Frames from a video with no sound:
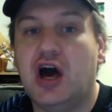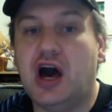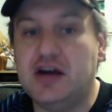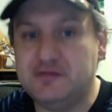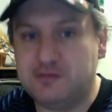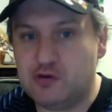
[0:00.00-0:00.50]

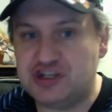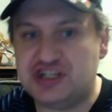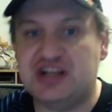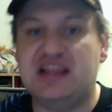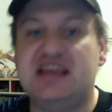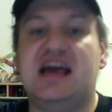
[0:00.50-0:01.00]

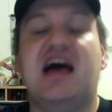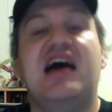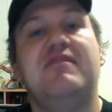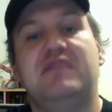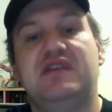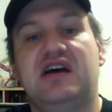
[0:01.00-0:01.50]
Unfortunately,
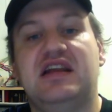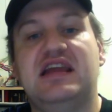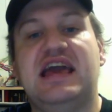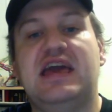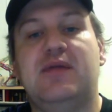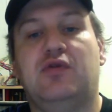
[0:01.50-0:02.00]
I've been
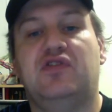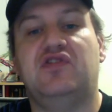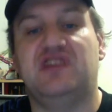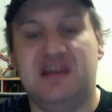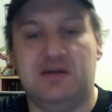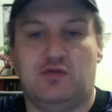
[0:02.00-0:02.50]
unable
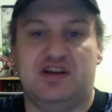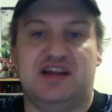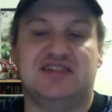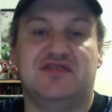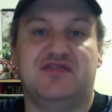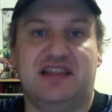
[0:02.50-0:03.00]
to get one
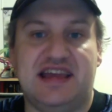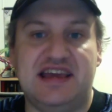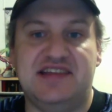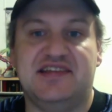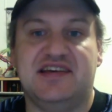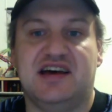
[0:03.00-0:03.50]
as of
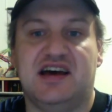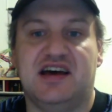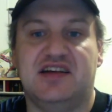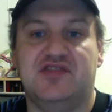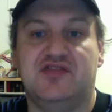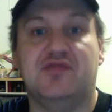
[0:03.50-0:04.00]
late
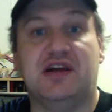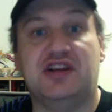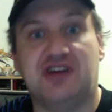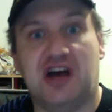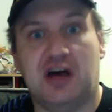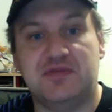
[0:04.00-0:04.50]
due to my
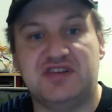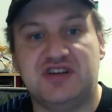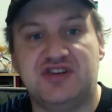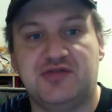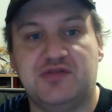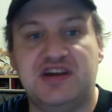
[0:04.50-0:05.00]
job
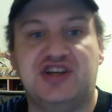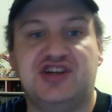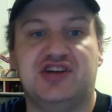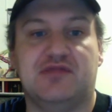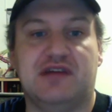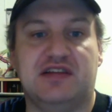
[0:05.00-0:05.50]

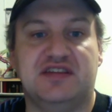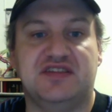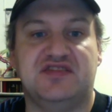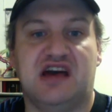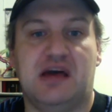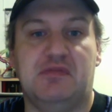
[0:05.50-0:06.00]
situation around this
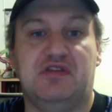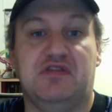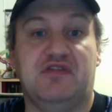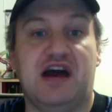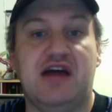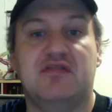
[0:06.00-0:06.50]
time with the
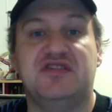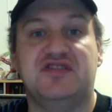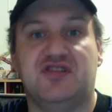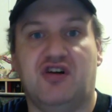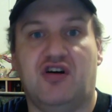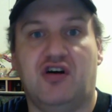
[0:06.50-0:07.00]
virus
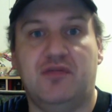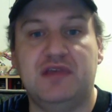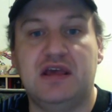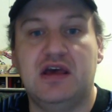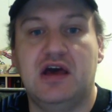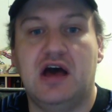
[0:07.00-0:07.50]
and all.
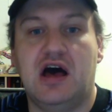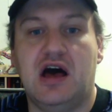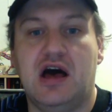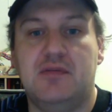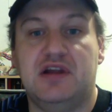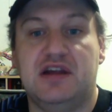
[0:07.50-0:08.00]

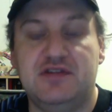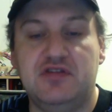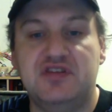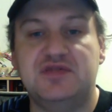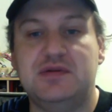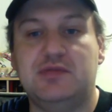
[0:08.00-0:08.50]
But I've
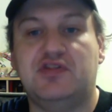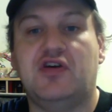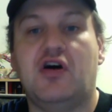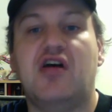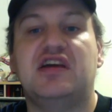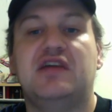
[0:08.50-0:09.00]
noticed people
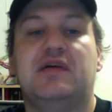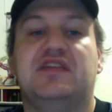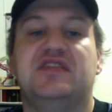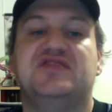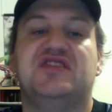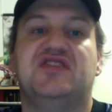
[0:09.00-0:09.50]
talking about
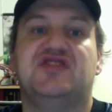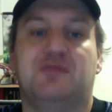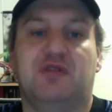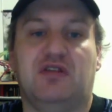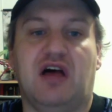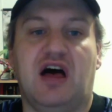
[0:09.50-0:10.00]
this system
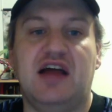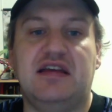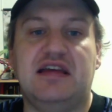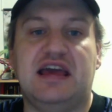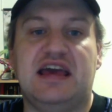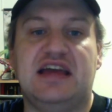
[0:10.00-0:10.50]
a lot,
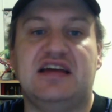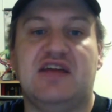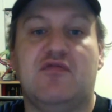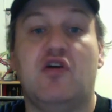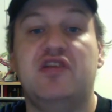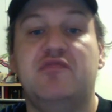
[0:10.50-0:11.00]
and I
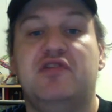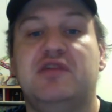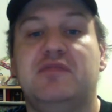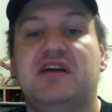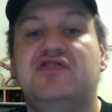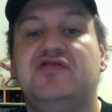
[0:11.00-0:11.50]
wanted to put in
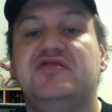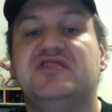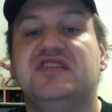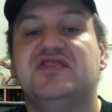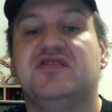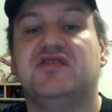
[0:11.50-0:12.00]
my 2
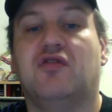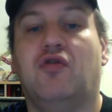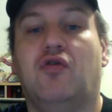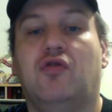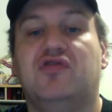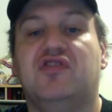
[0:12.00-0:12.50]
cents on the
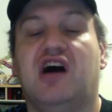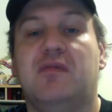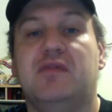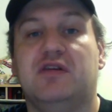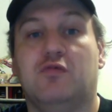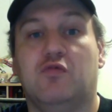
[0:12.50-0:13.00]
whole
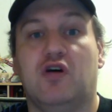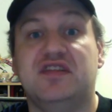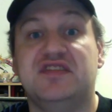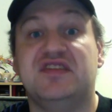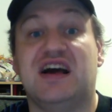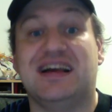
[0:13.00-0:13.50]
topic
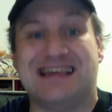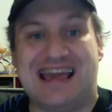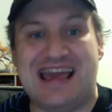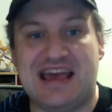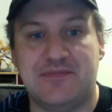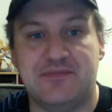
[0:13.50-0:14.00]
once
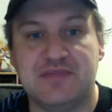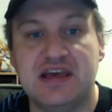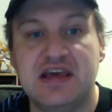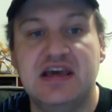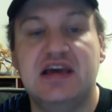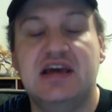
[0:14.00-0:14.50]
again.
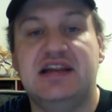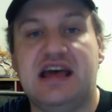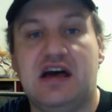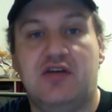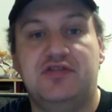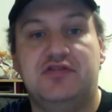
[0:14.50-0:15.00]

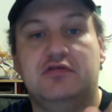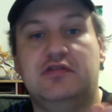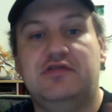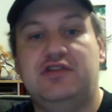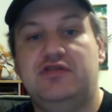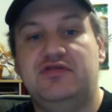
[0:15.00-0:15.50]
Now, the
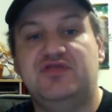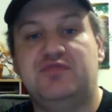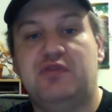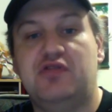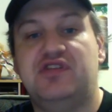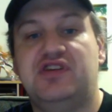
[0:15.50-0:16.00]
reviews
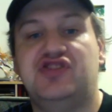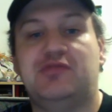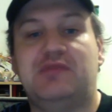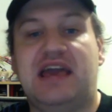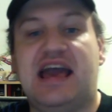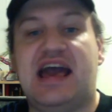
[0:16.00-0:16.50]
both in
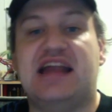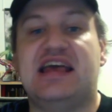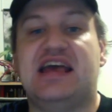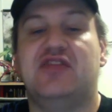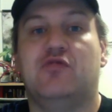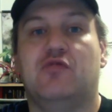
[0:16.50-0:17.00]
Japan
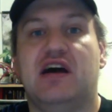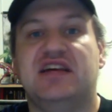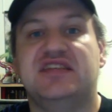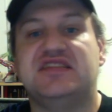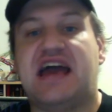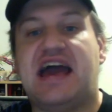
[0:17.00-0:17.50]
and the
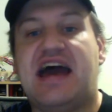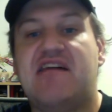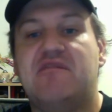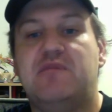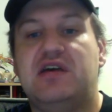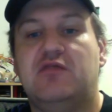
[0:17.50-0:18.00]
West
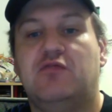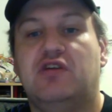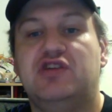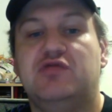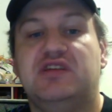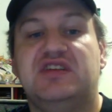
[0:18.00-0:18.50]
have been
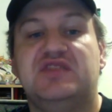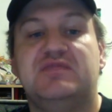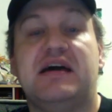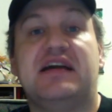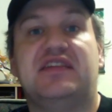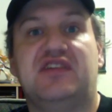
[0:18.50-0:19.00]
what you would
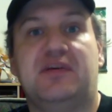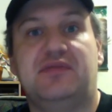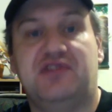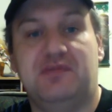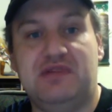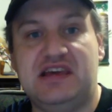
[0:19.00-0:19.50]
expect them
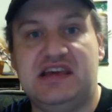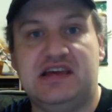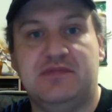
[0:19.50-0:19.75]
to be.